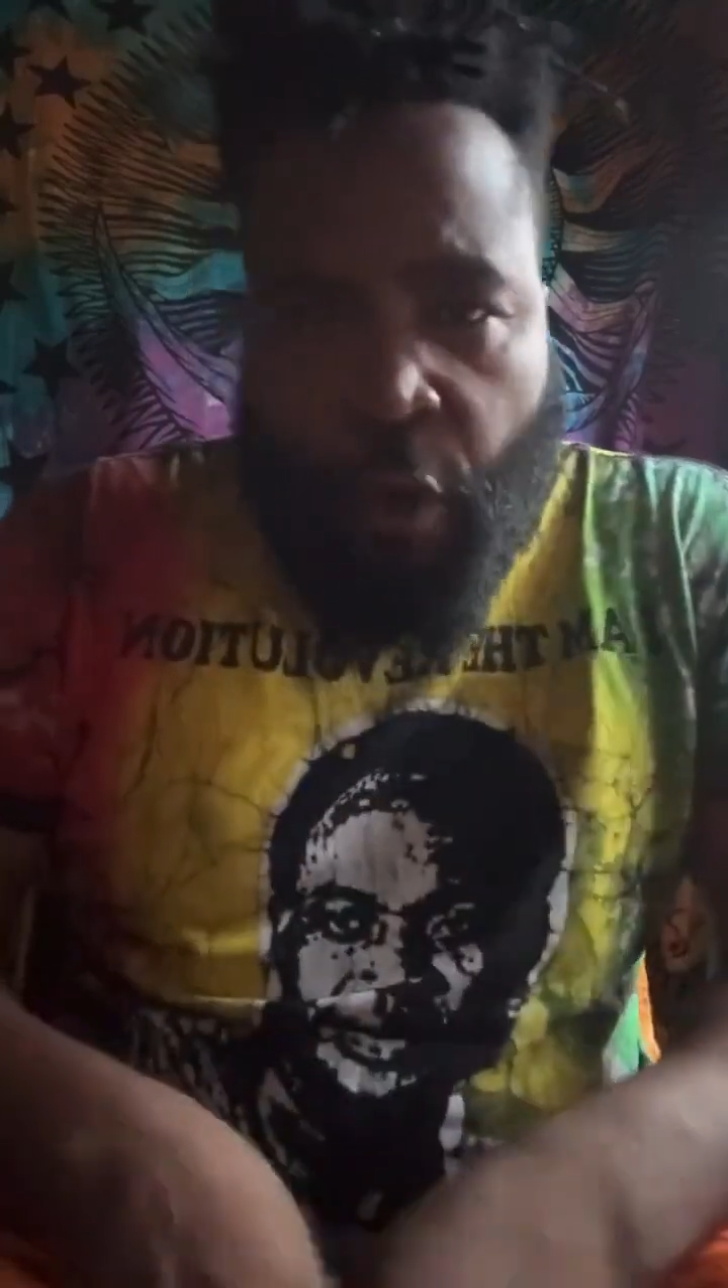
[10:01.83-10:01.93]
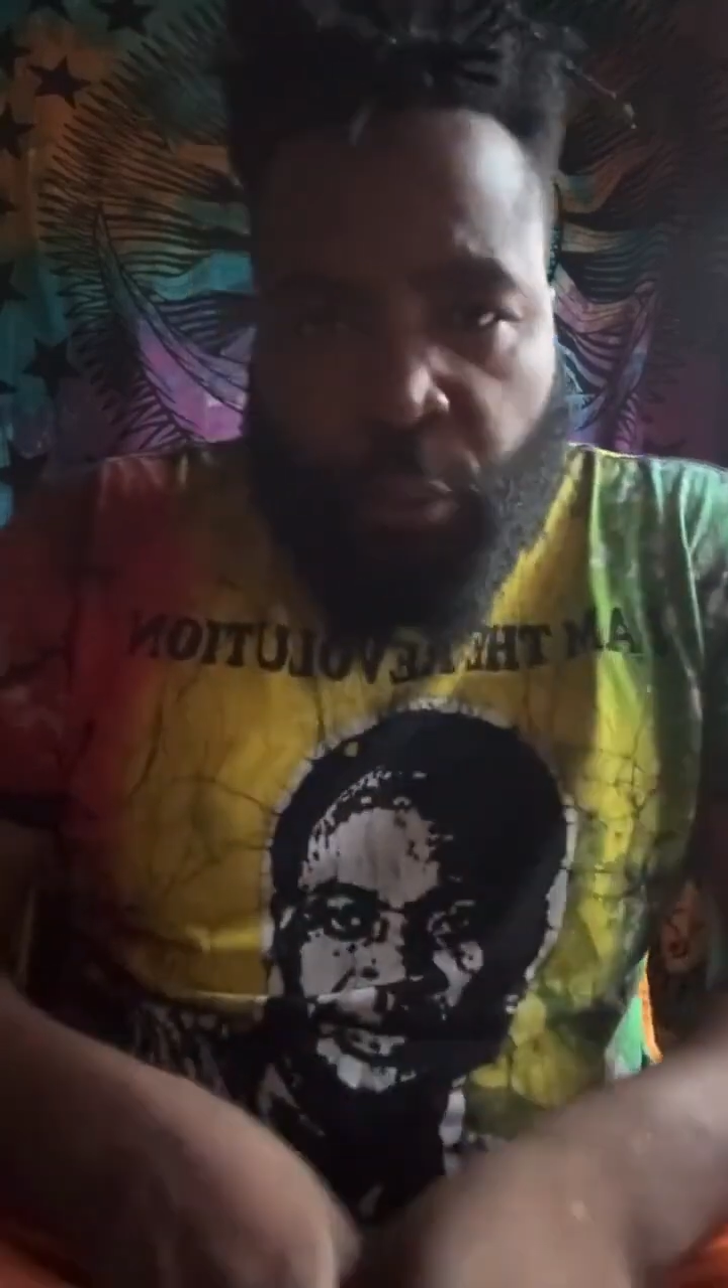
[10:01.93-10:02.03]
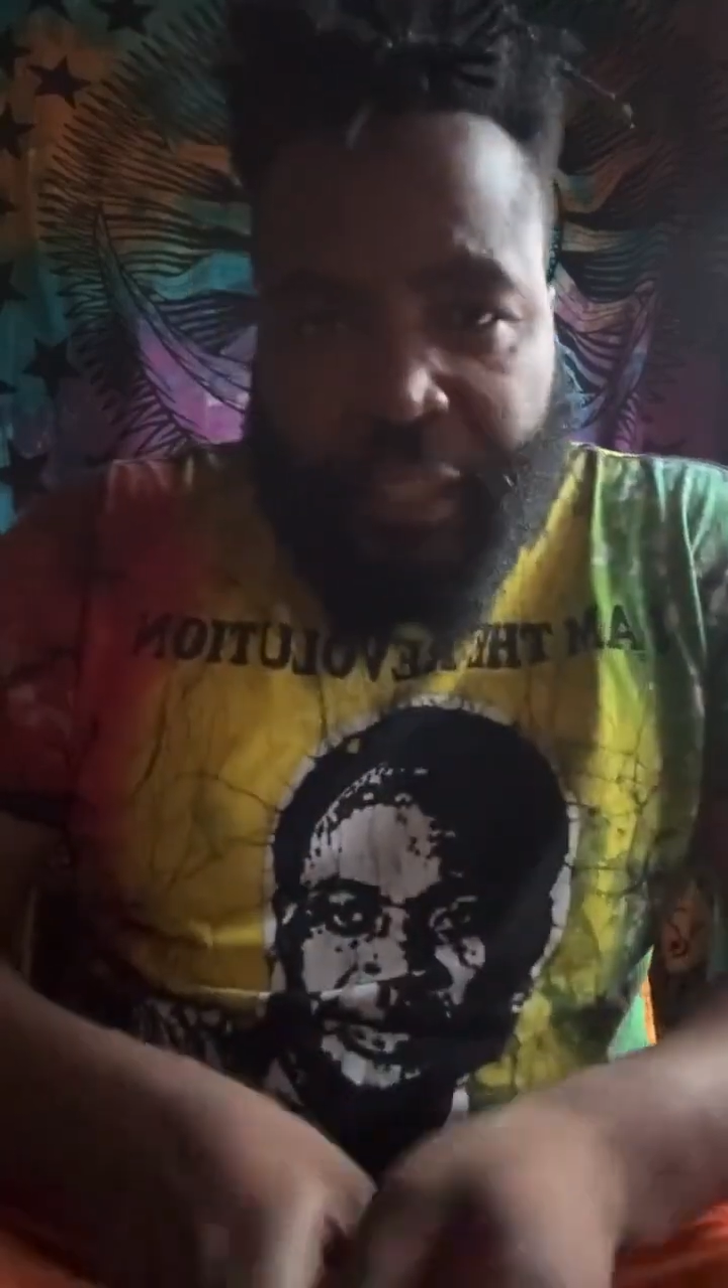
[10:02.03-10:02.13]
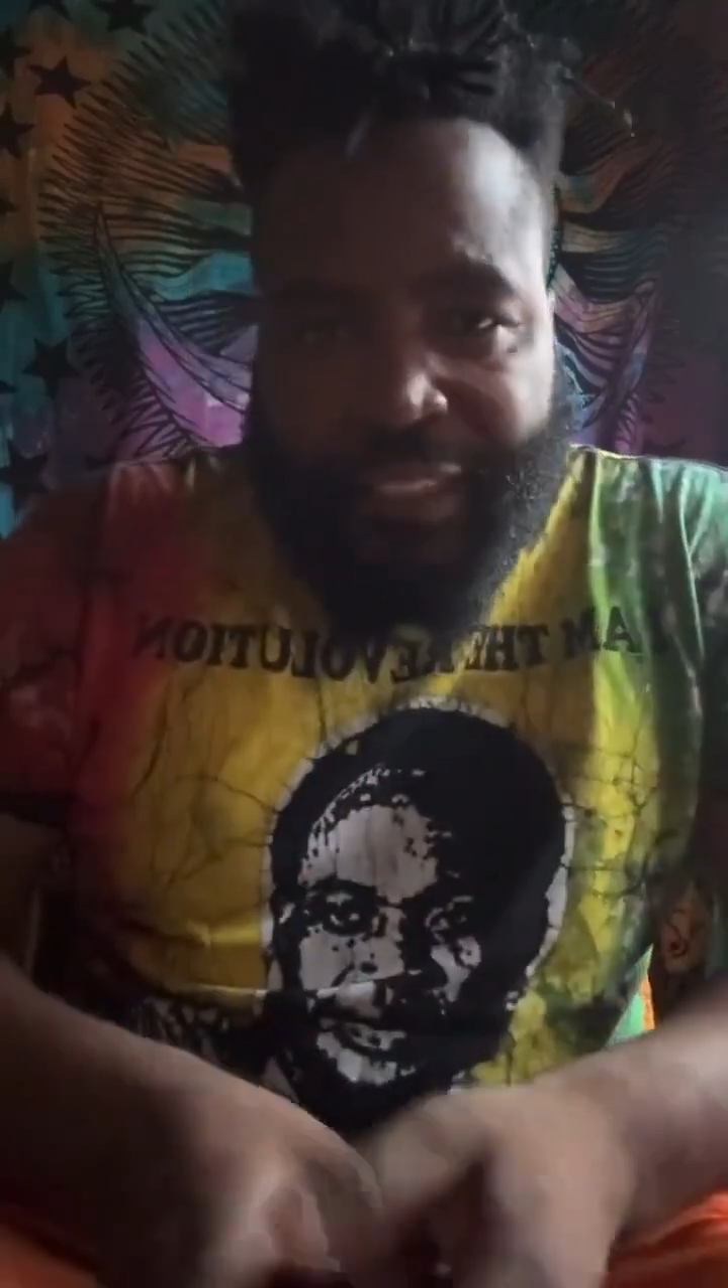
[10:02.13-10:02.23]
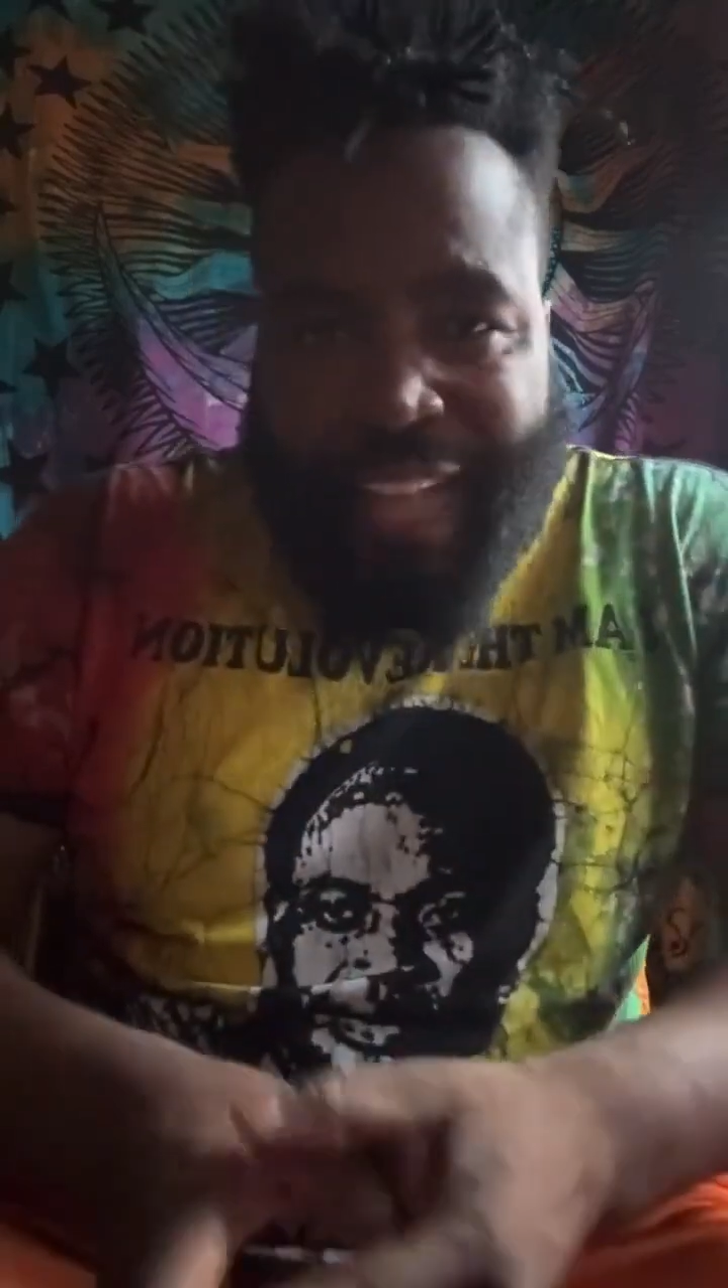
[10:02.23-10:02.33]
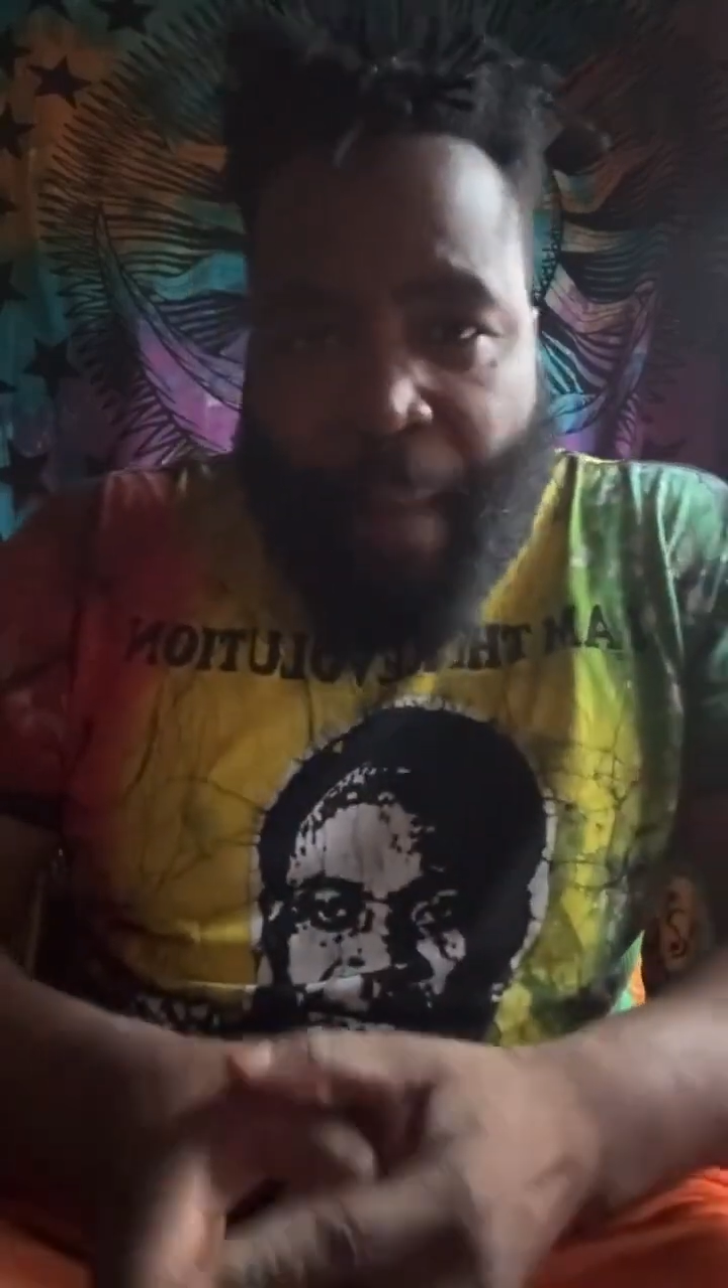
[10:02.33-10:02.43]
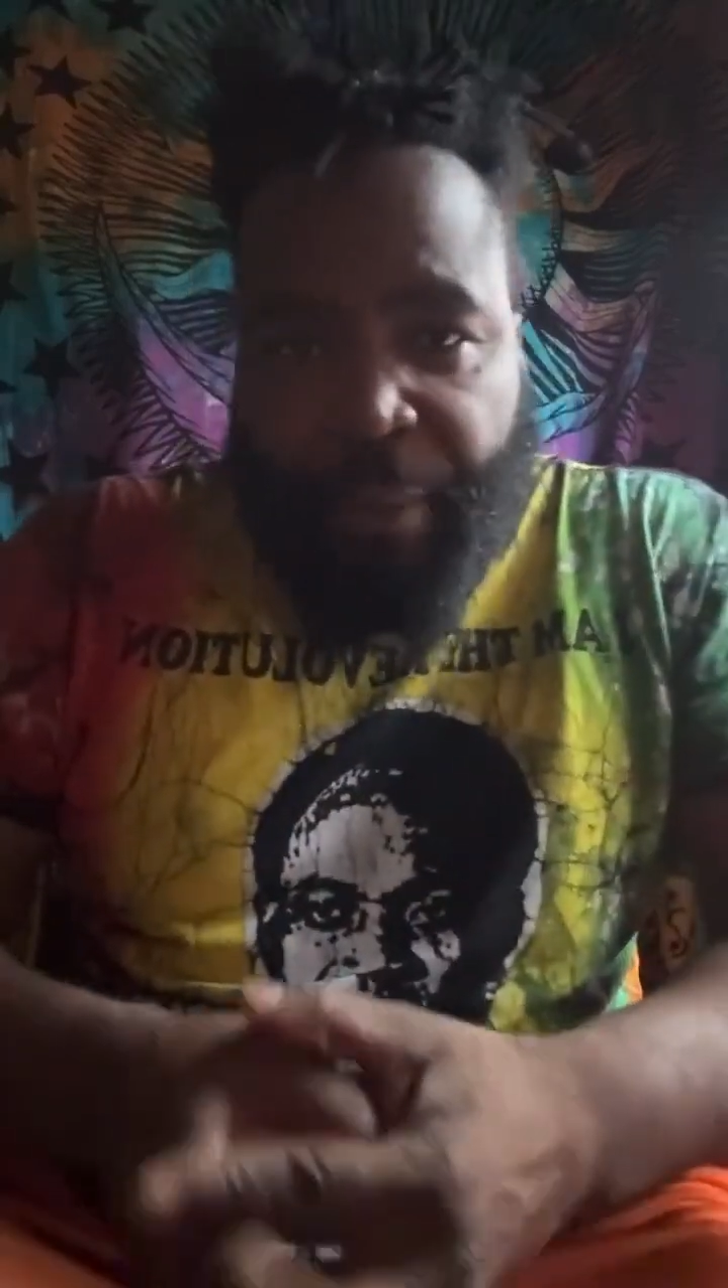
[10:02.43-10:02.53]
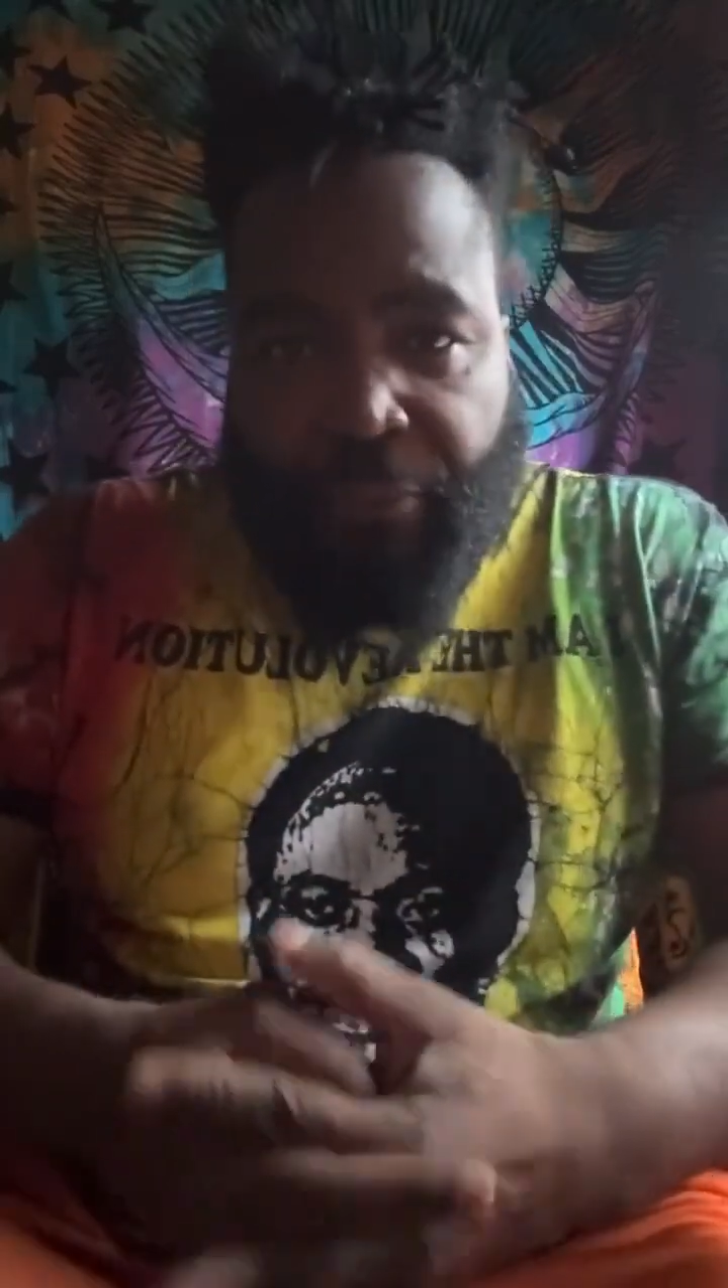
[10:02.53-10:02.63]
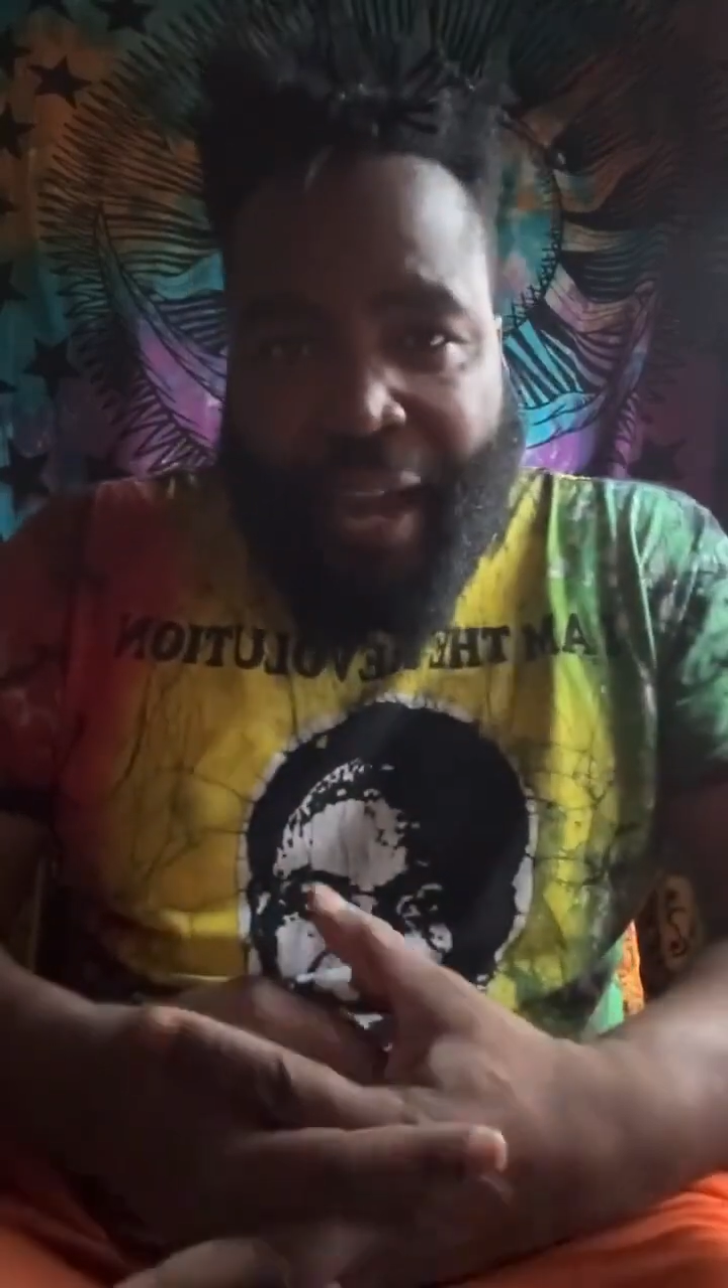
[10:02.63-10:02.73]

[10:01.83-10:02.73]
phone and stop